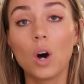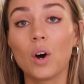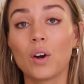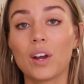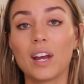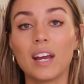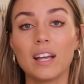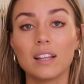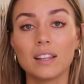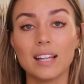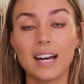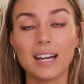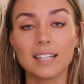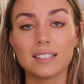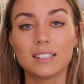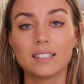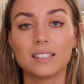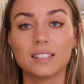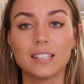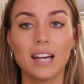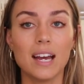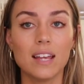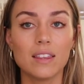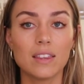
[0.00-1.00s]
Okay,
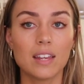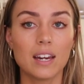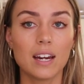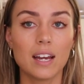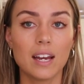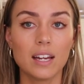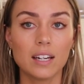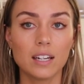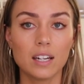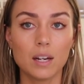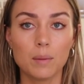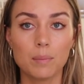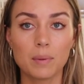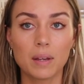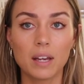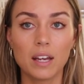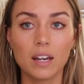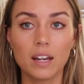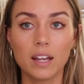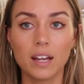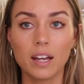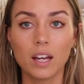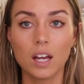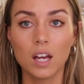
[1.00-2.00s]
last set that I ended up
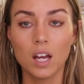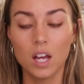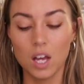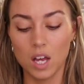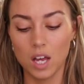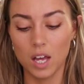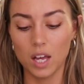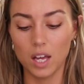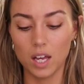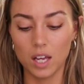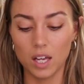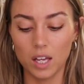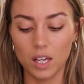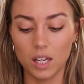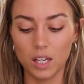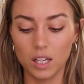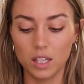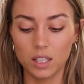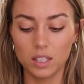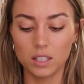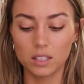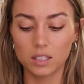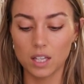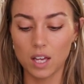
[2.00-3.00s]
getting
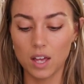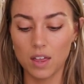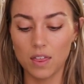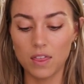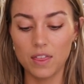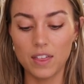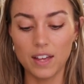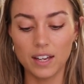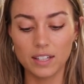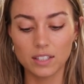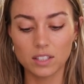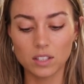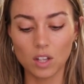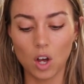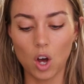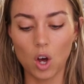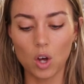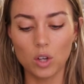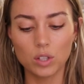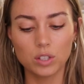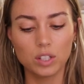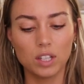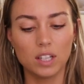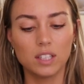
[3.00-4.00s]
is this
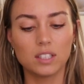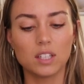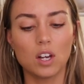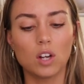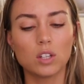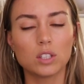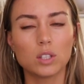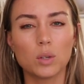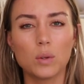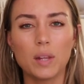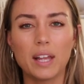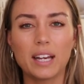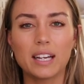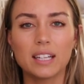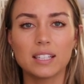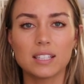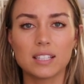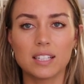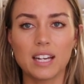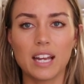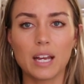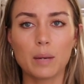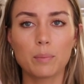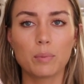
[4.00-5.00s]
also, it's also like a
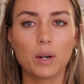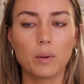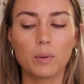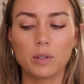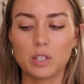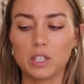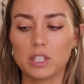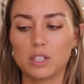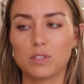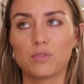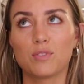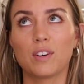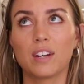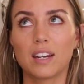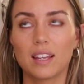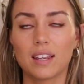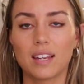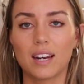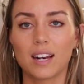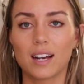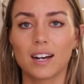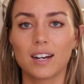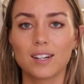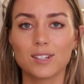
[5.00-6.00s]
snake print, which is funny
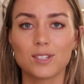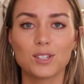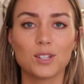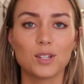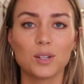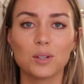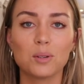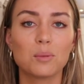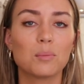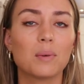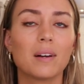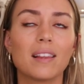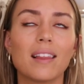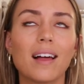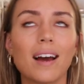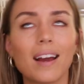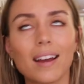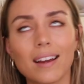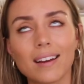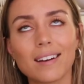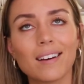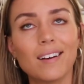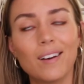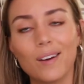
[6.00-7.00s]
that I got two, but
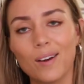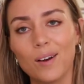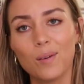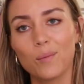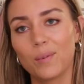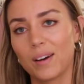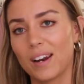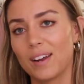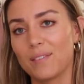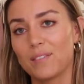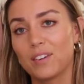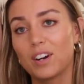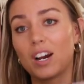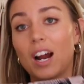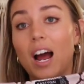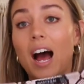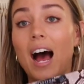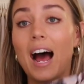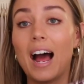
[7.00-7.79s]
like whatever.